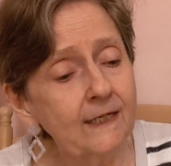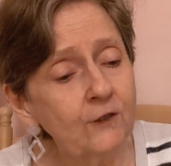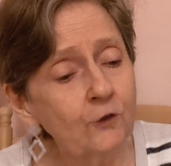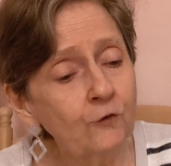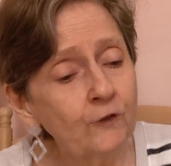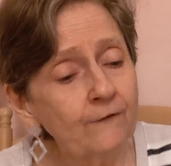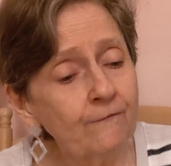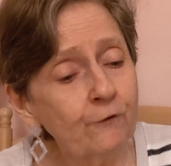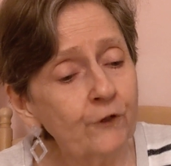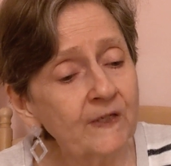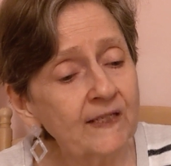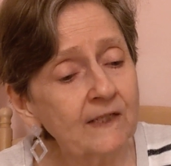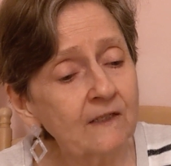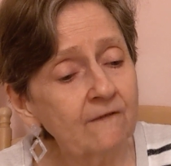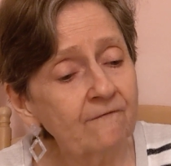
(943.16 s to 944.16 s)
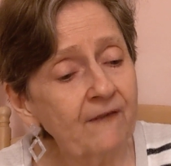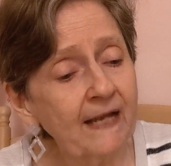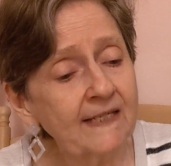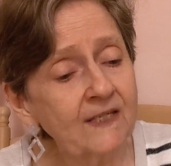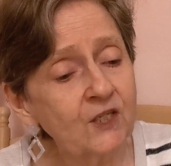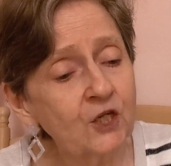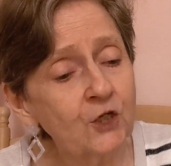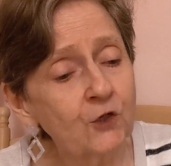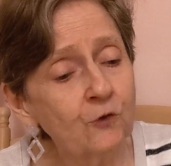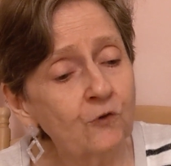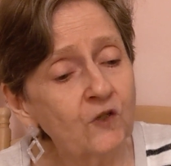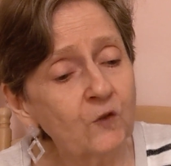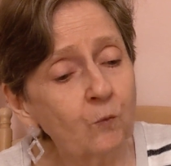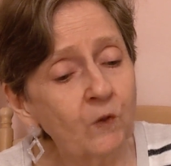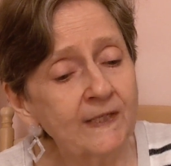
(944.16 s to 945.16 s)
universal, fast to
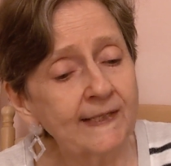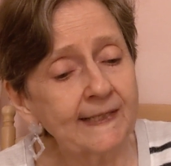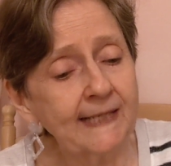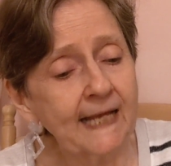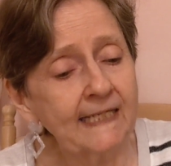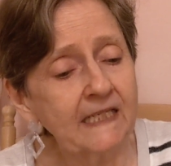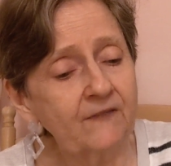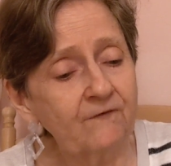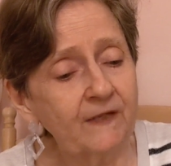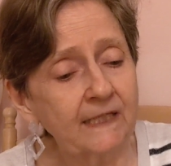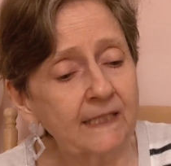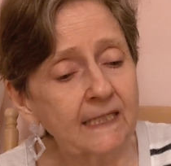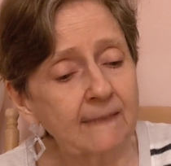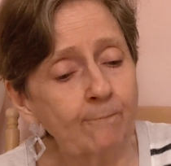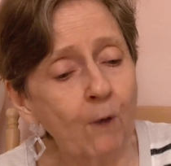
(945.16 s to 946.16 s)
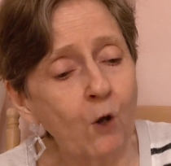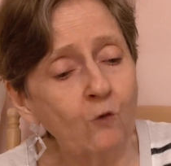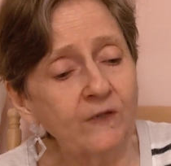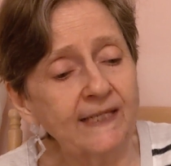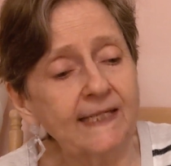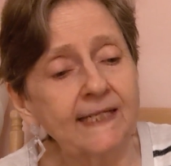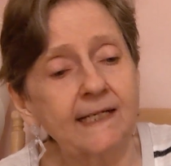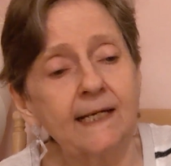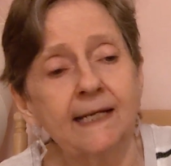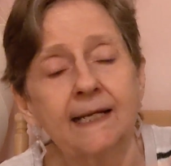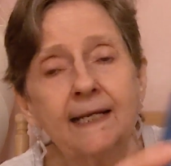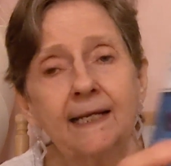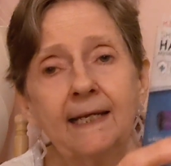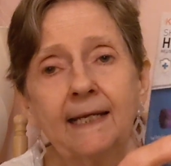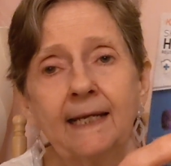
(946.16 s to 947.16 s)
use, one size fits most.
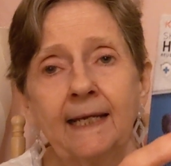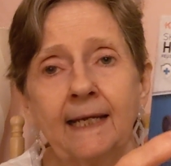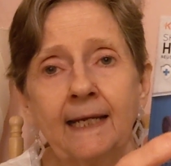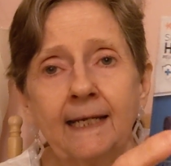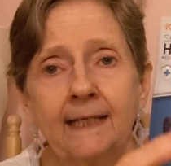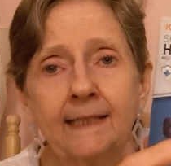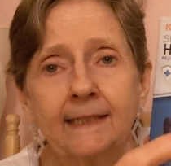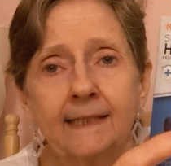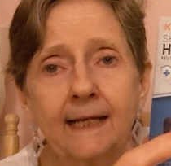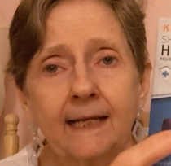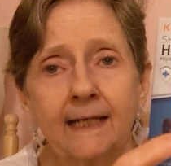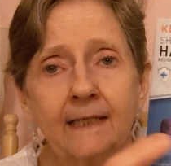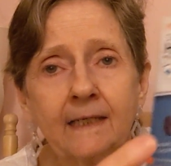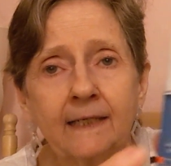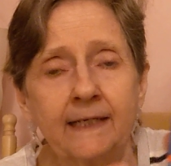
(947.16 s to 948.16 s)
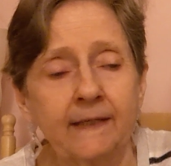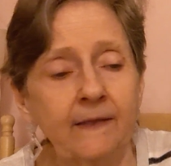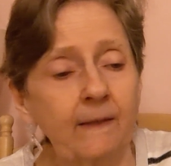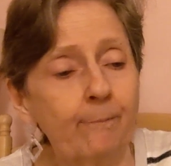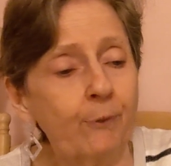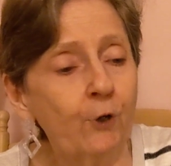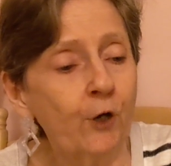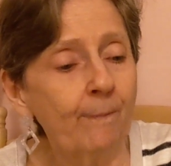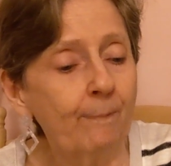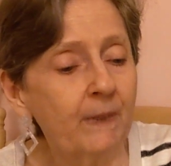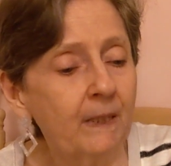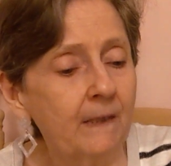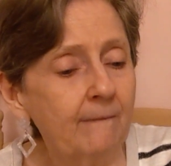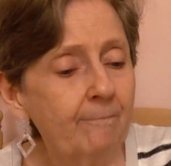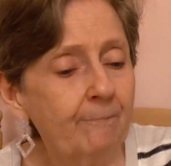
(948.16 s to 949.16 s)
And I got it in the
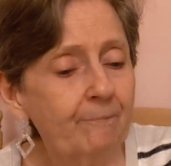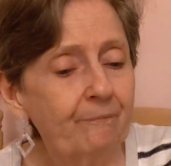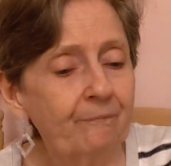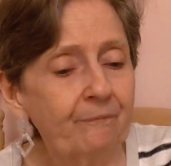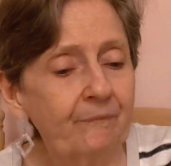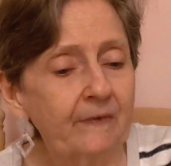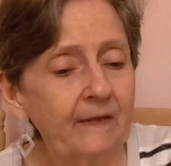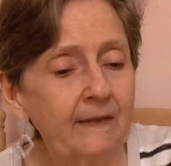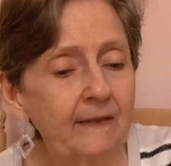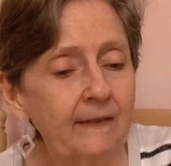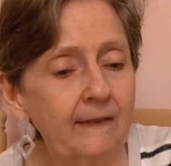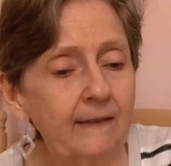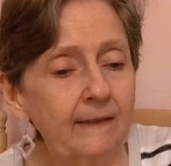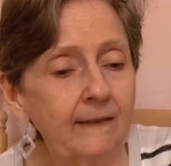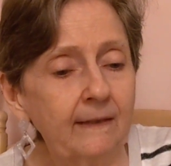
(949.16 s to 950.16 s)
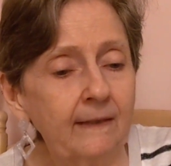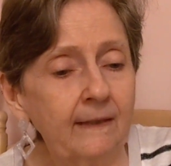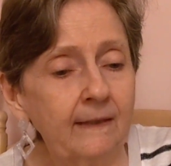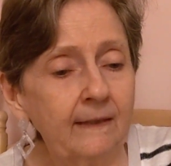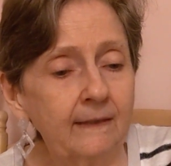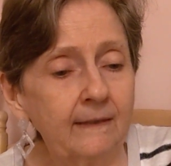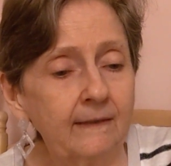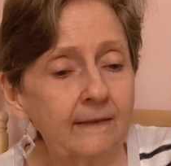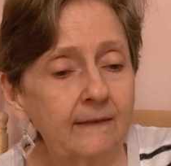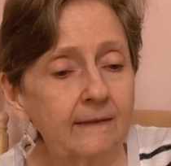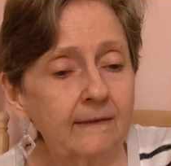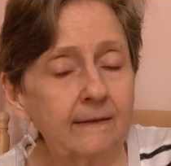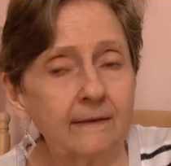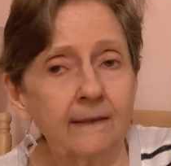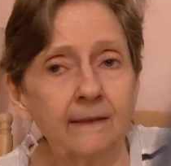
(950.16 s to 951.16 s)
purple. And
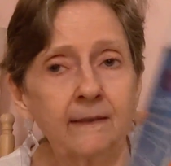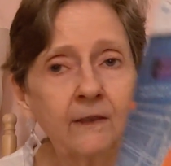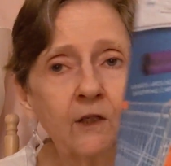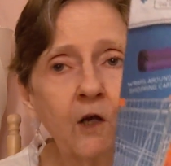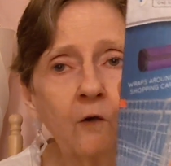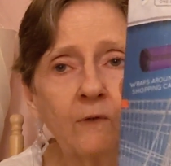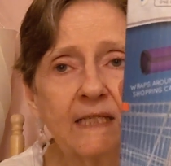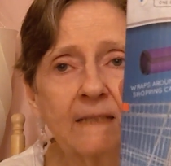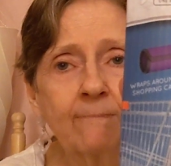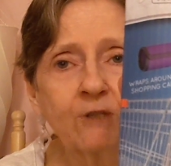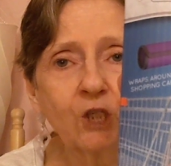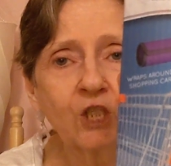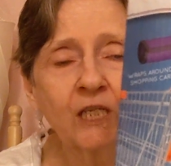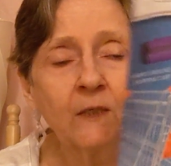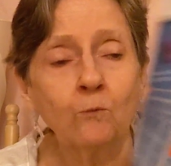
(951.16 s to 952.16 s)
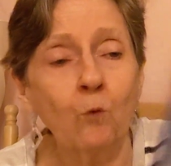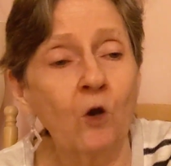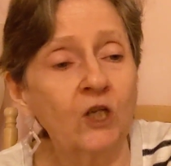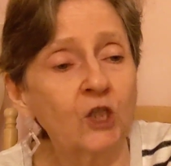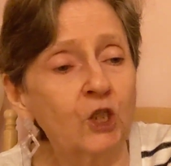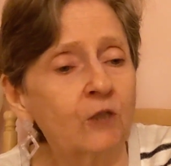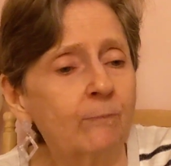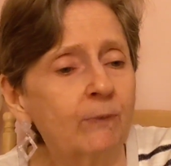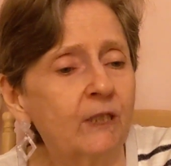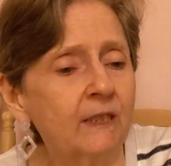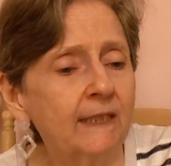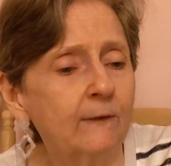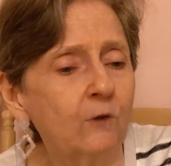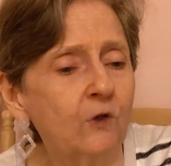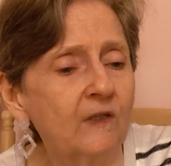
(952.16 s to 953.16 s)
there you go. It's machine washable,
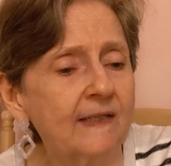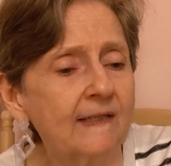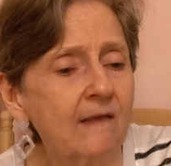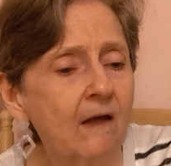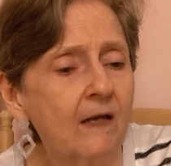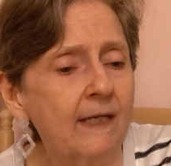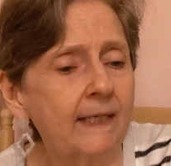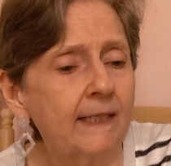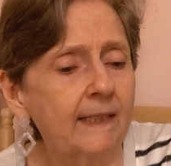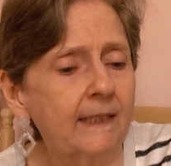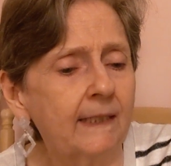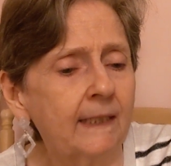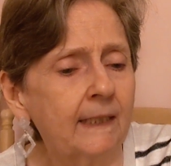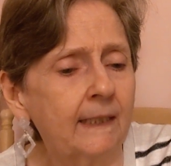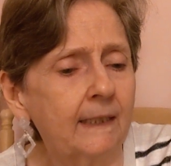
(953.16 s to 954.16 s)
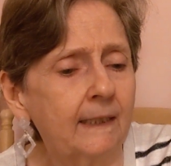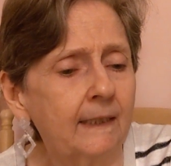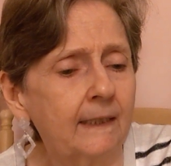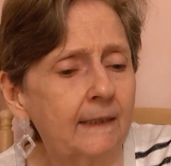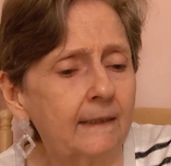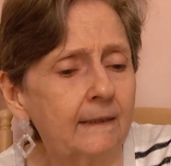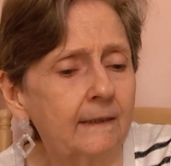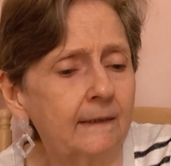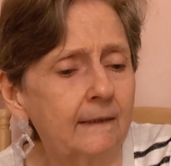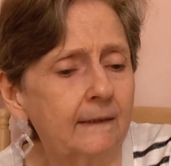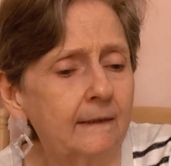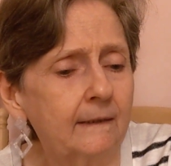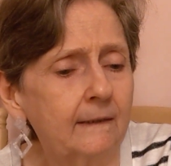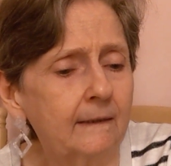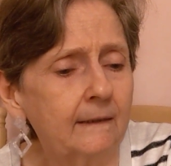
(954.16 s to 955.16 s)
it looks like, and
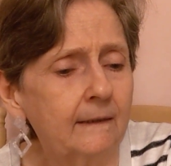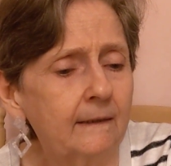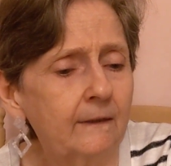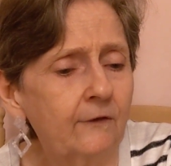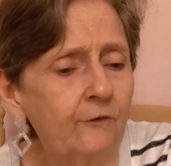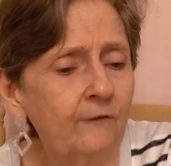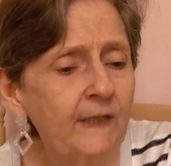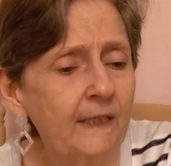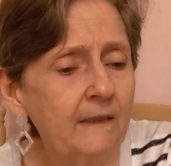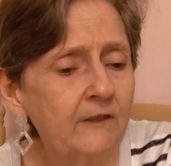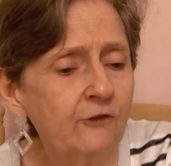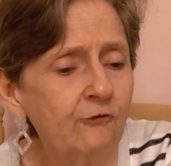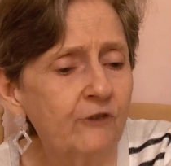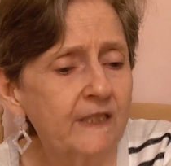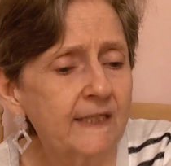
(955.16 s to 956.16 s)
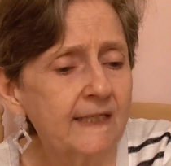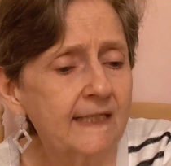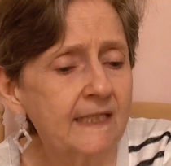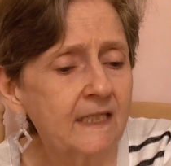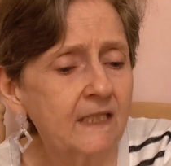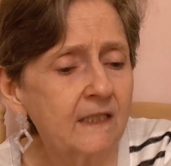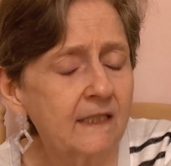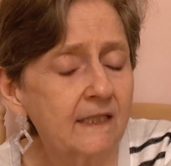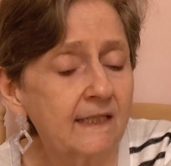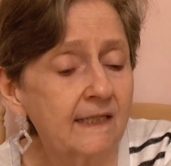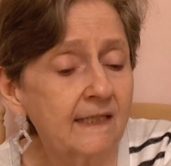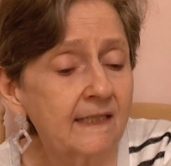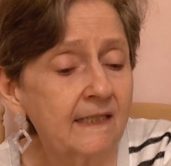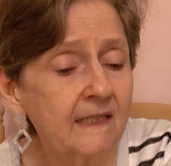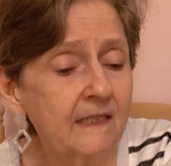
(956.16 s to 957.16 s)

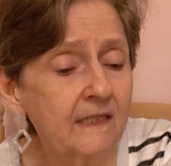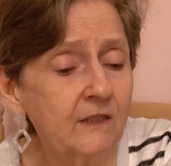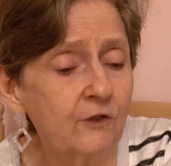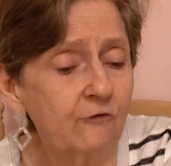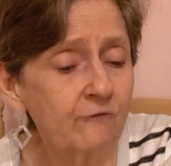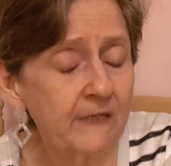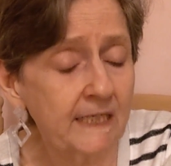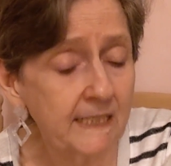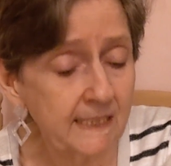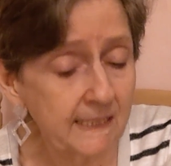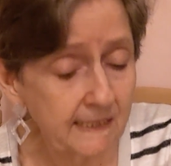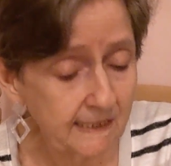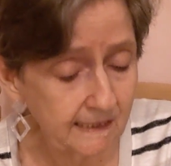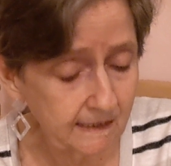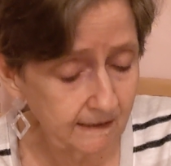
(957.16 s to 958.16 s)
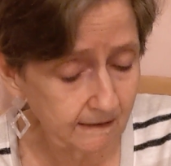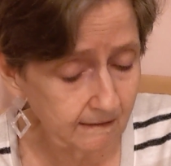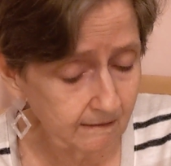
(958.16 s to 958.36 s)
360 degrees